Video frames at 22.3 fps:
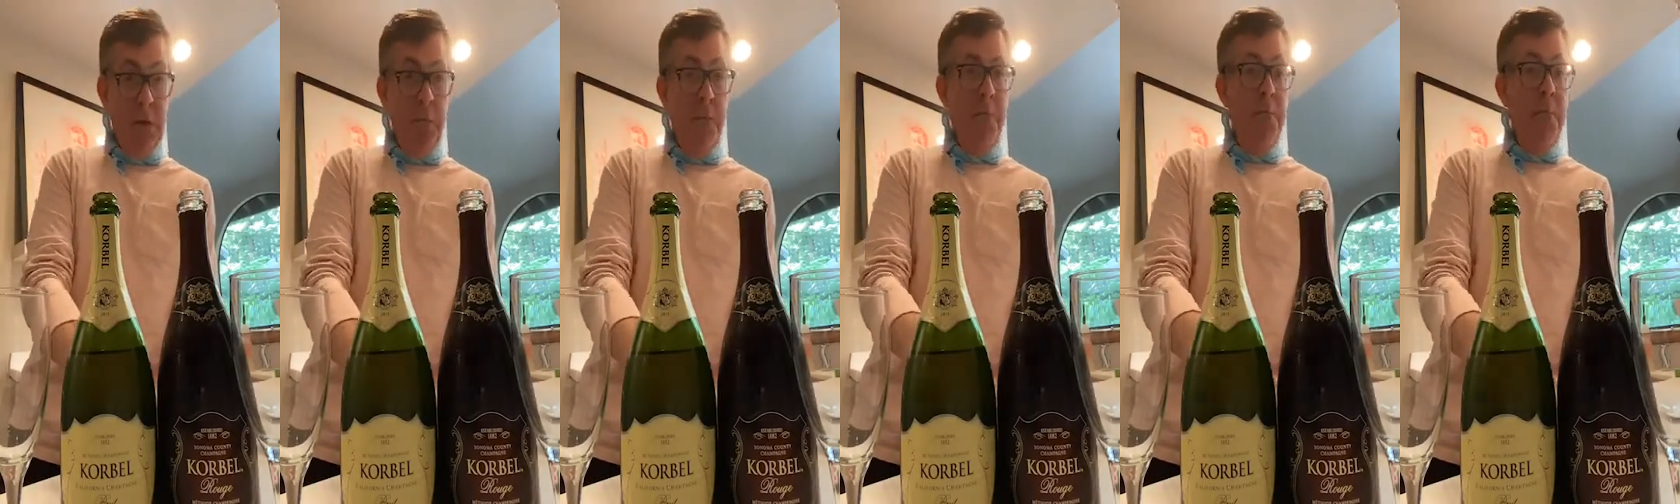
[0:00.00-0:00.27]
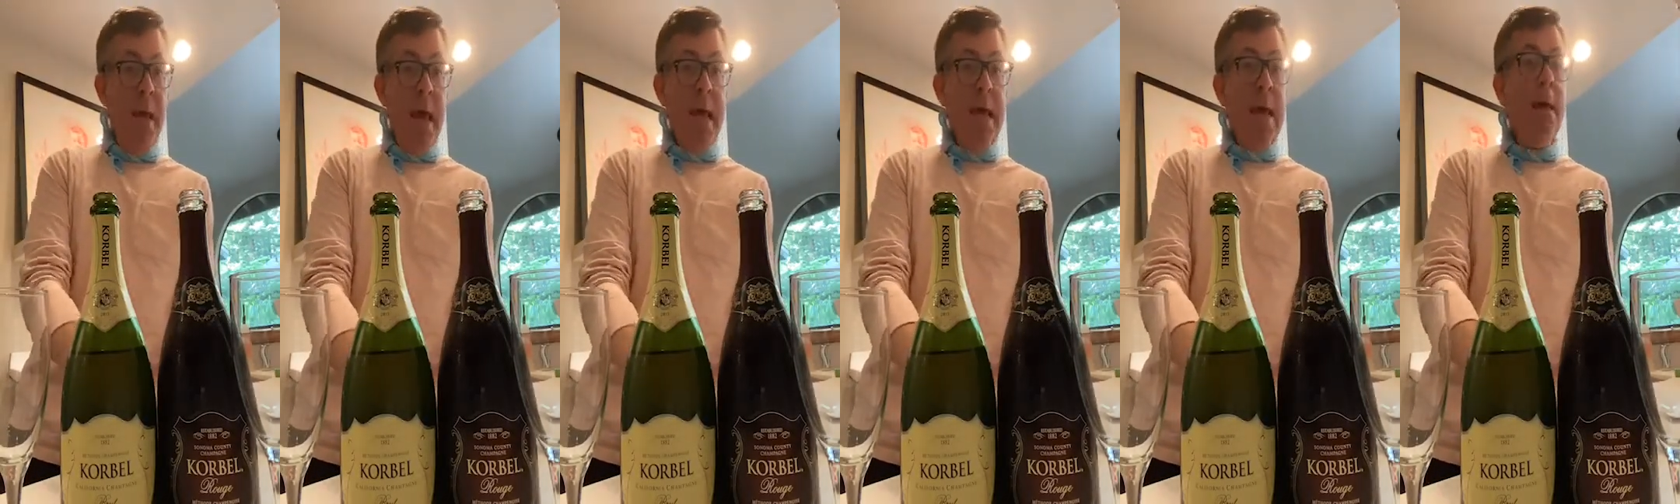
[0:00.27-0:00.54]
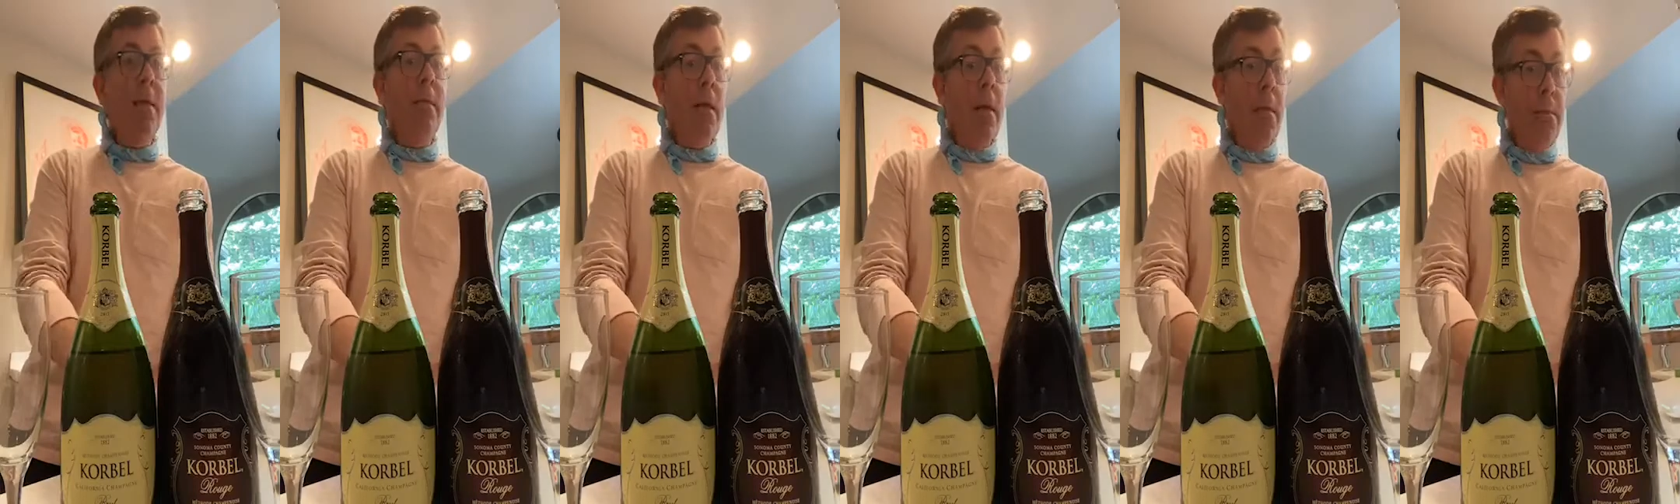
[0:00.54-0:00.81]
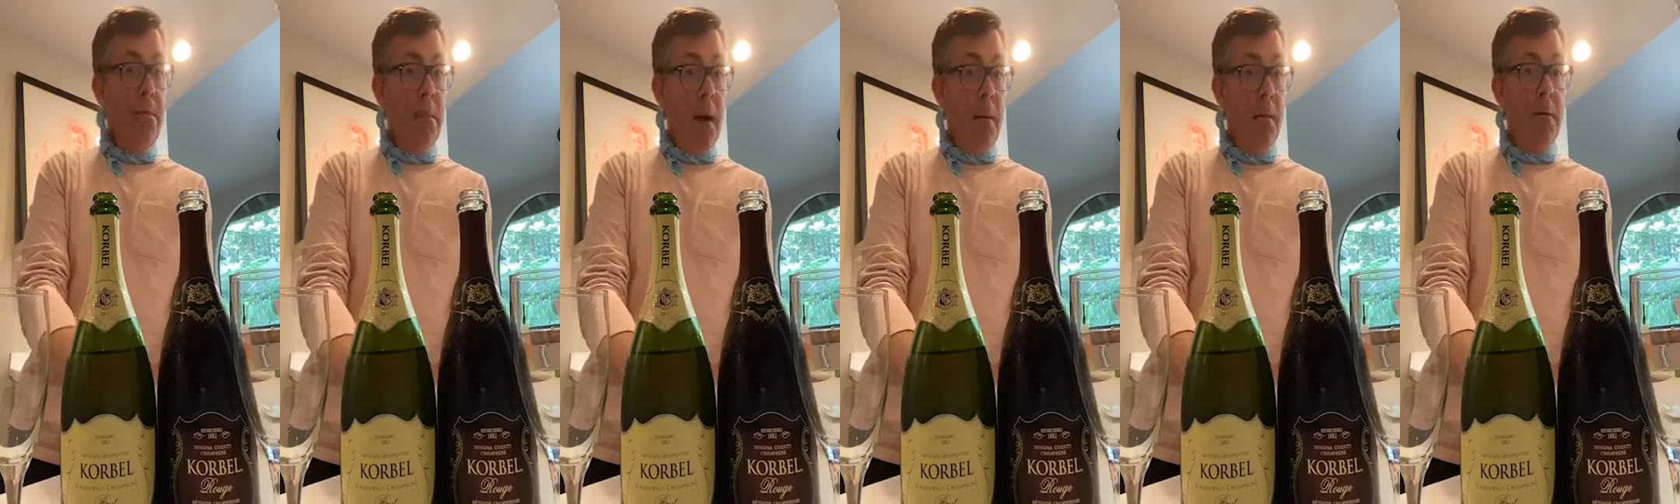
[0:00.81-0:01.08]
making their
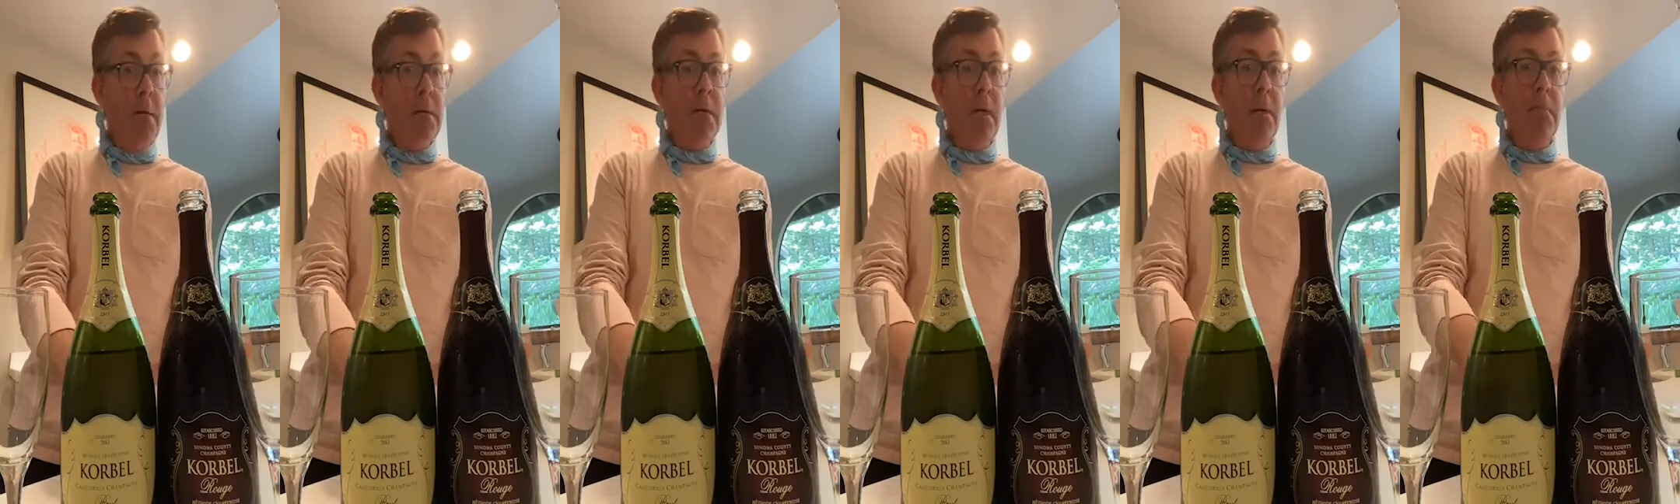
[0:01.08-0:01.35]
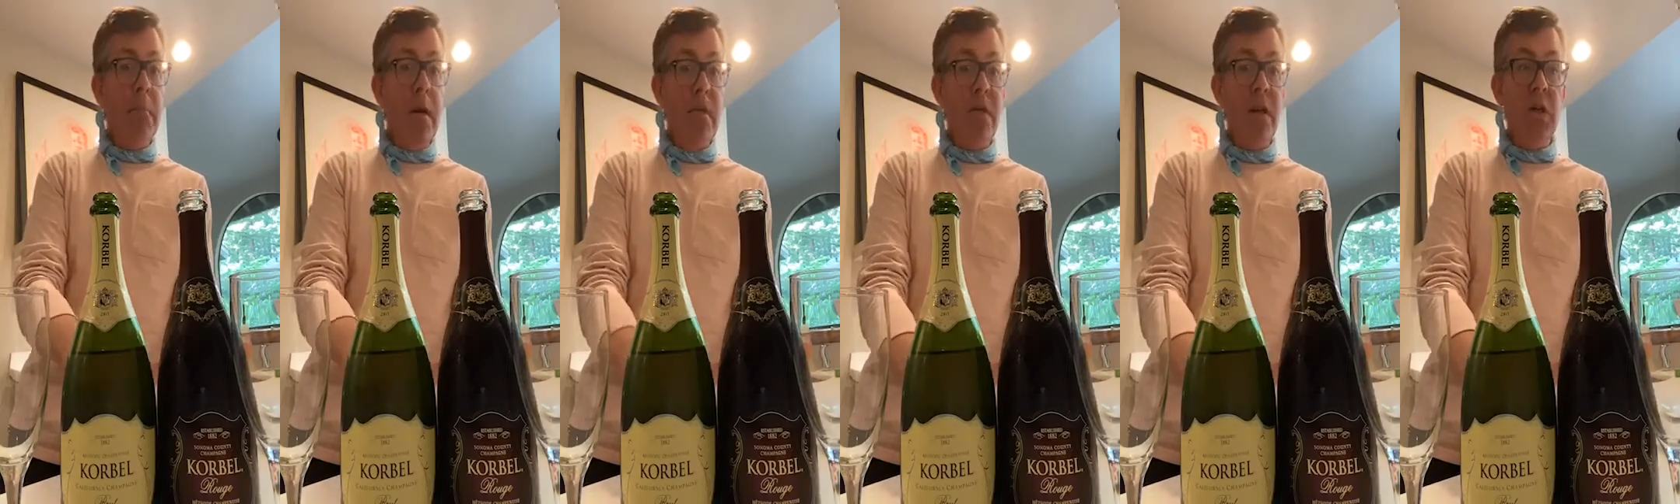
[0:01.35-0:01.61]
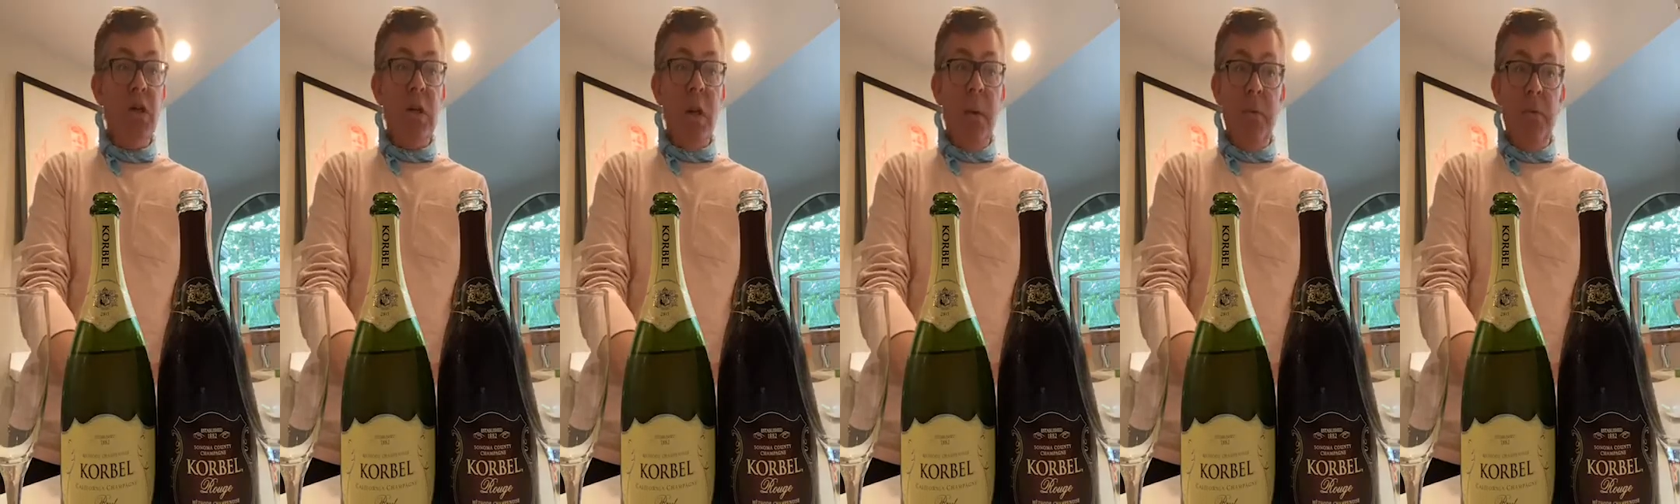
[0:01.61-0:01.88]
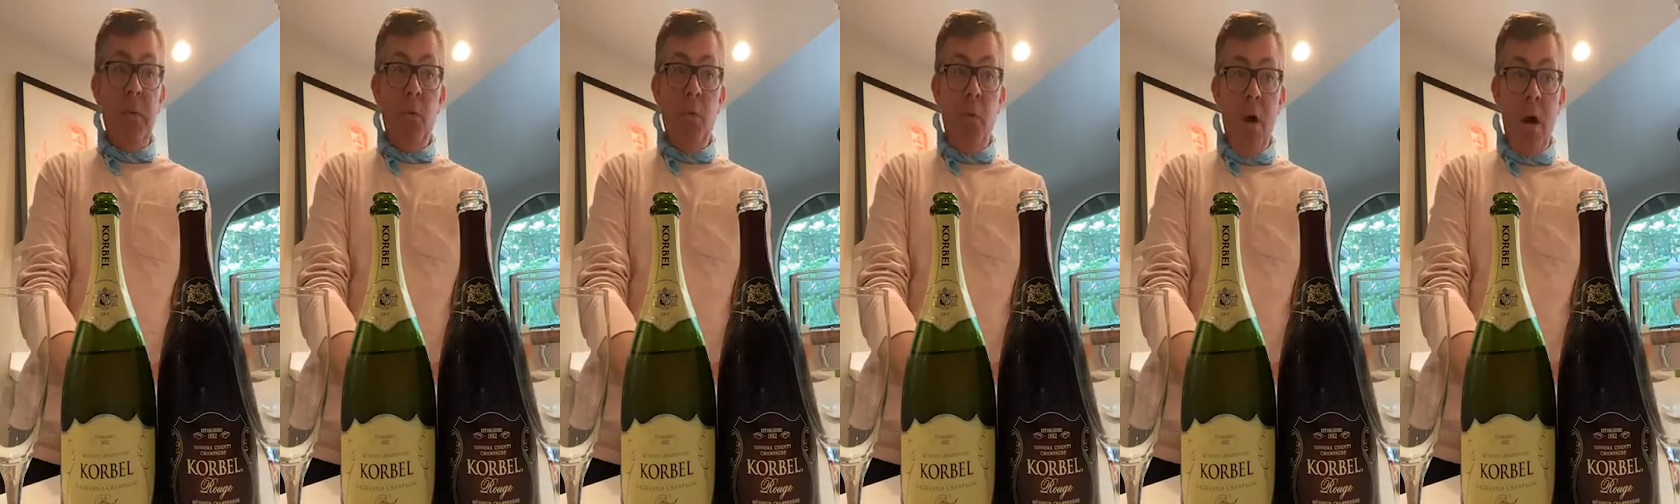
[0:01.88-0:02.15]
bubbles in method
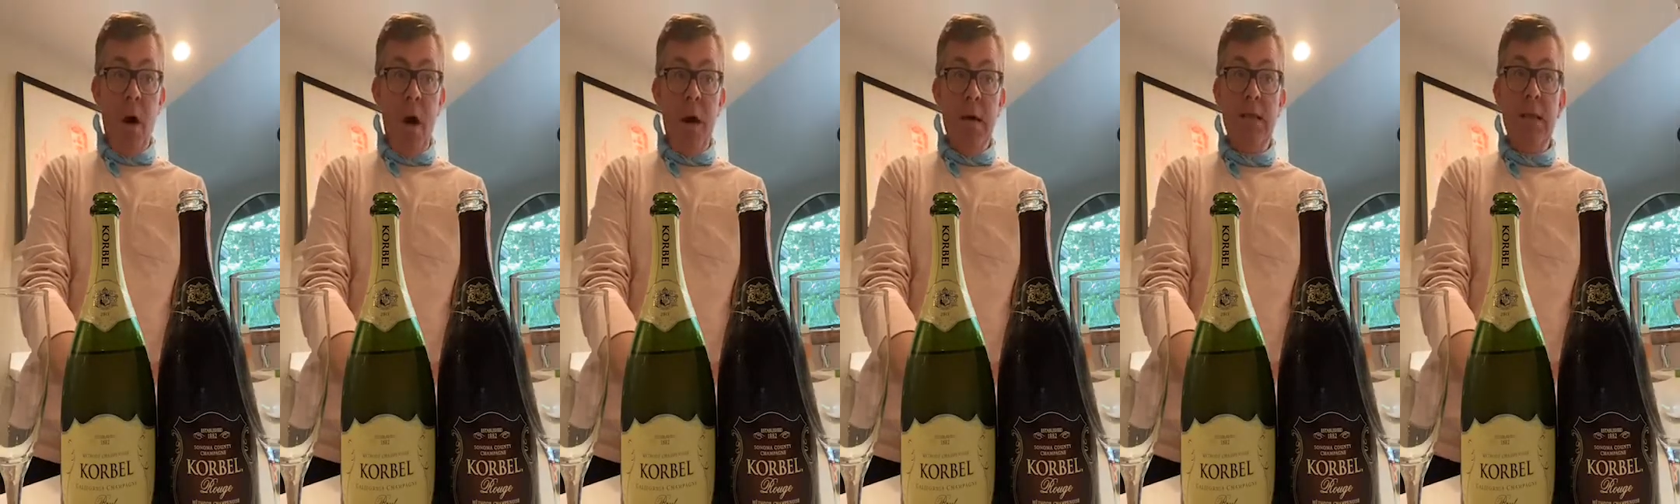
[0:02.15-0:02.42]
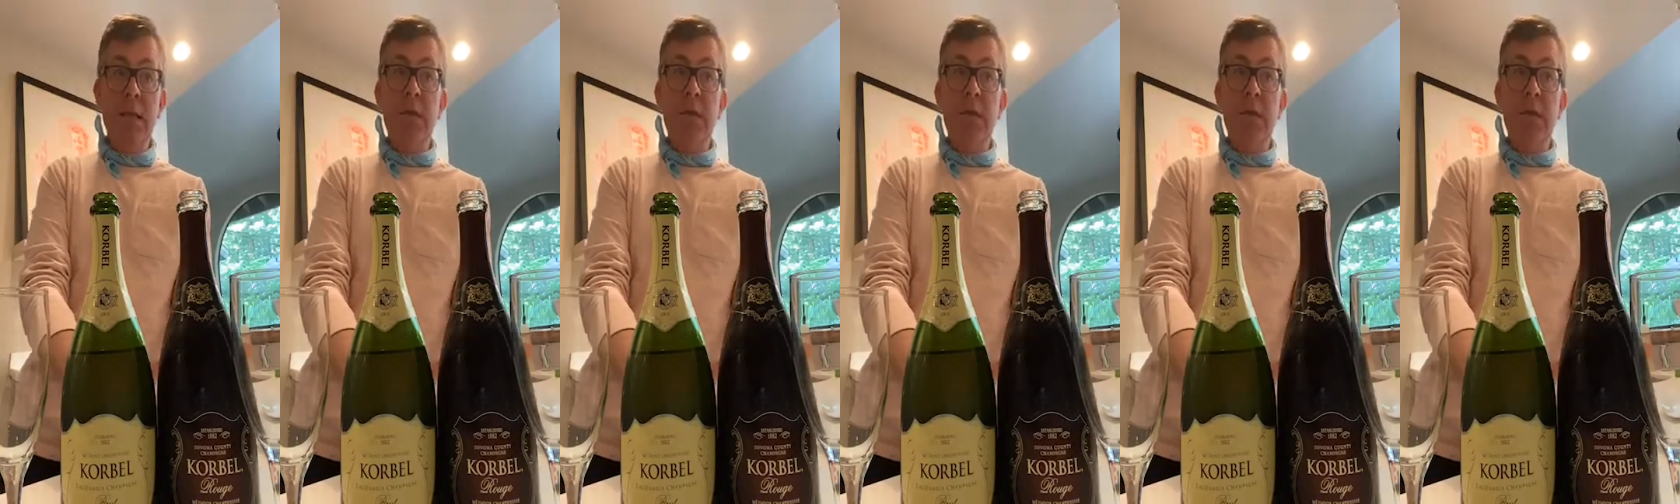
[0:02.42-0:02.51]
champenoise.